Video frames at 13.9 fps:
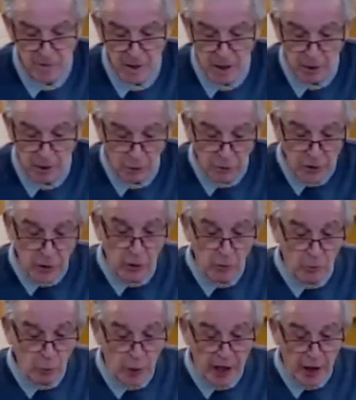And on the
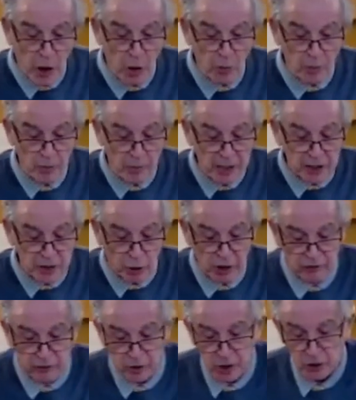way home, it's
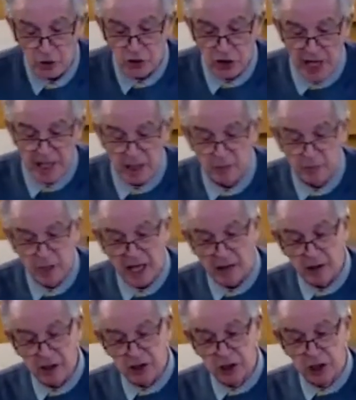wonderful because Jacob now
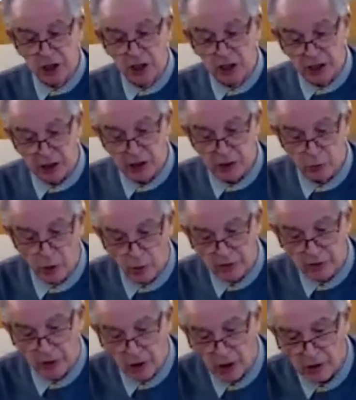is learning to walk
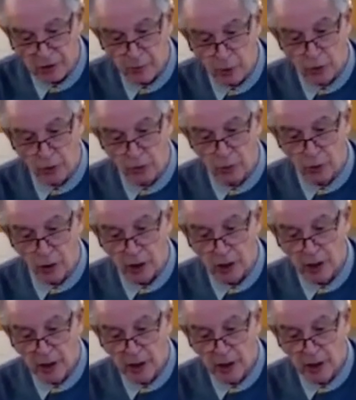with God more and more.